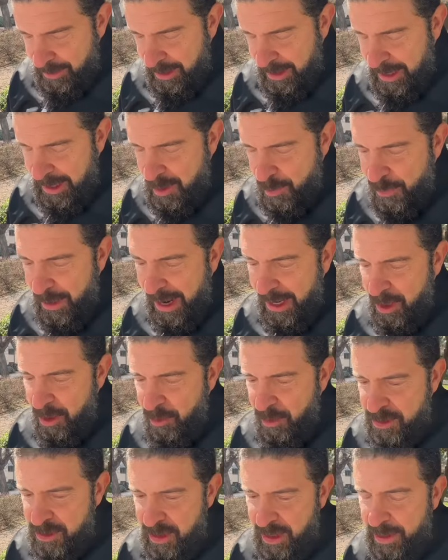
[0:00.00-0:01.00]
And Biden
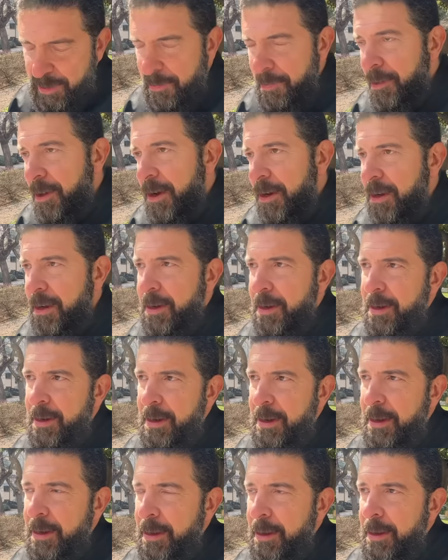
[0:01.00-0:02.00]
was like, look,
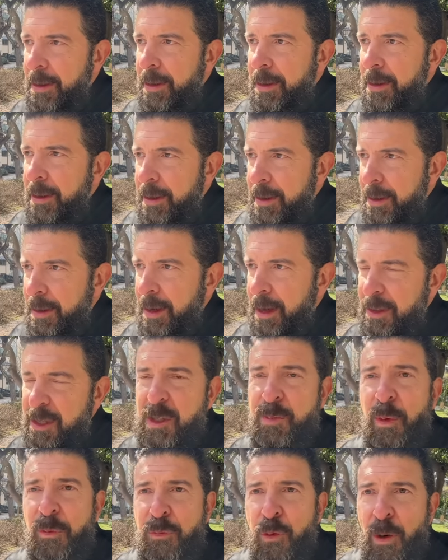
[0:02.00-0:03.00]
this
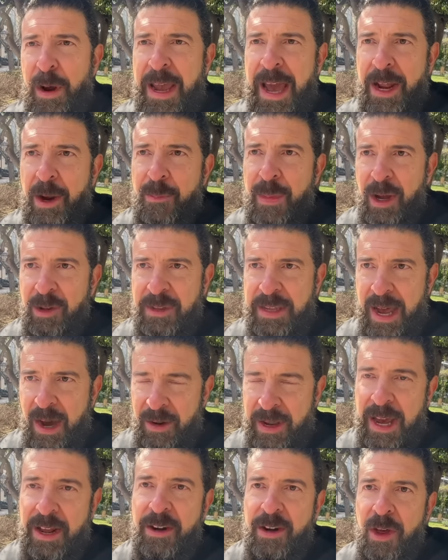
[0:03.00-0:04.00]
is before he had a meltdown.
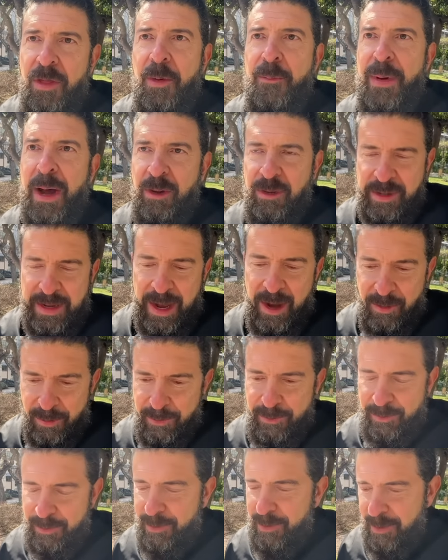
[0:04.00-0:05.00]
He had another meltdown
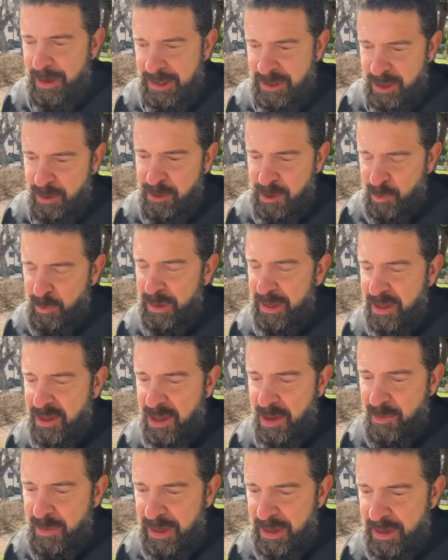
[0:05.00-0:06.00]
as he was speaking
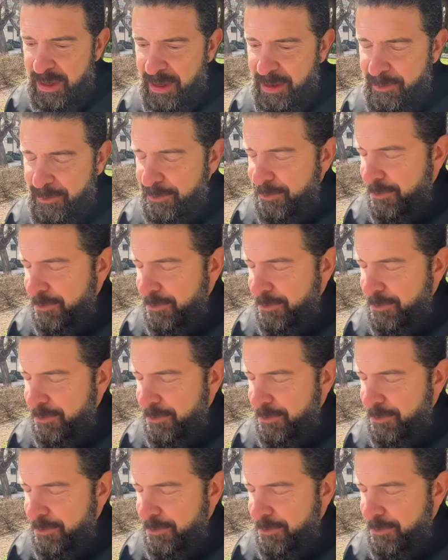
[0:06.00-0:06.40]
to the media.